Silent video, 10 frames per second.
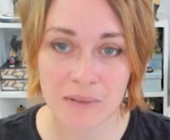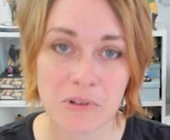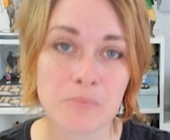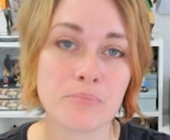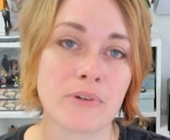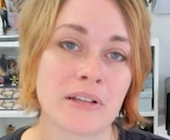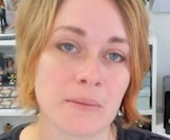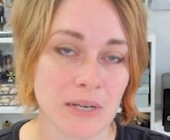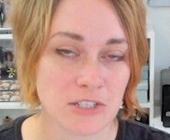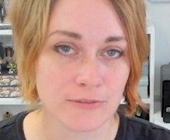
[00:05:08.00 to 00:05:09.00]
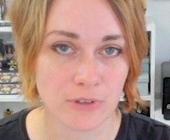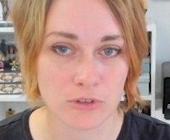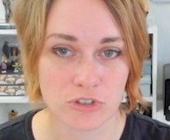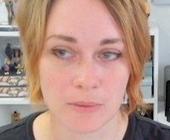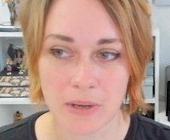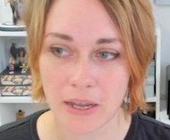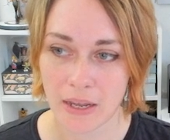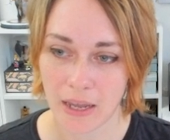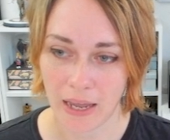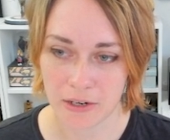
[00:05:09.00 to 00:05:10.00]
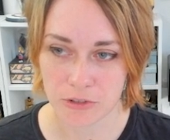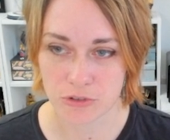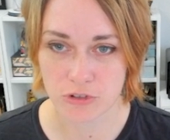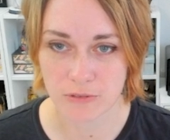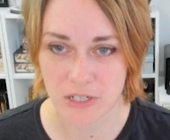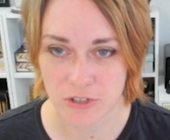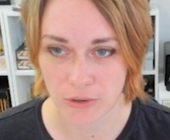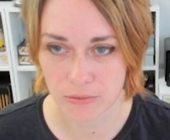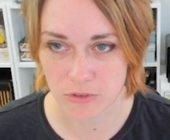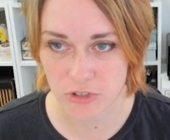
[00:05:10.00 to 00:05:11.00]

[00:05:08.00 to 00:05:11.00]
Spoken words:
I would bring them into Photoshop and do screen tones.